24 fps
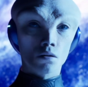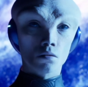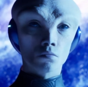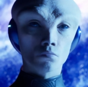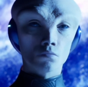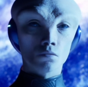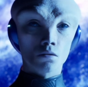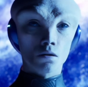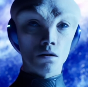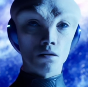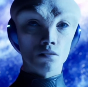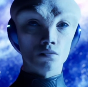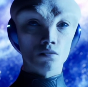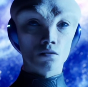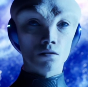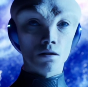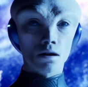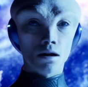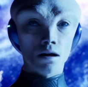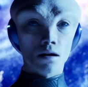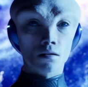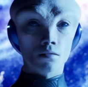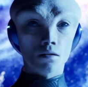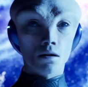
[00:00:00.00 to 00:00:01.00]

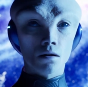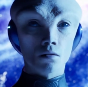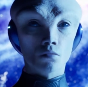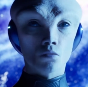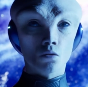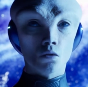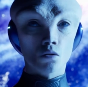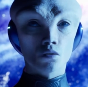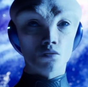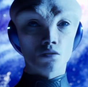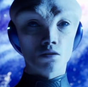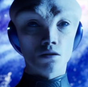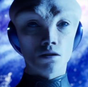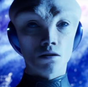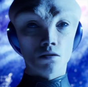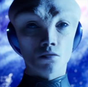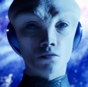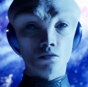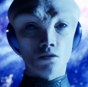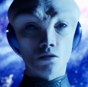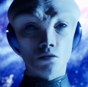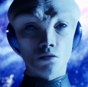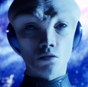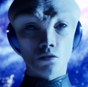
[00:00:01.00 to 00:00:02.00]
complexity and diversity
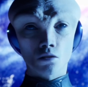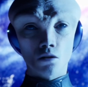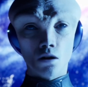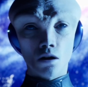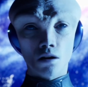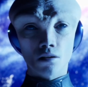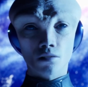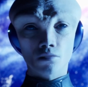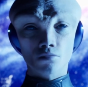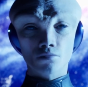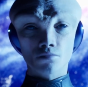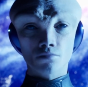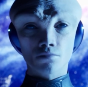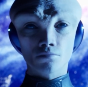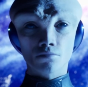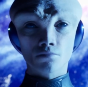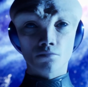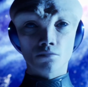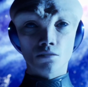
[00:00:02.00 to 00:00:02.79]
of human life.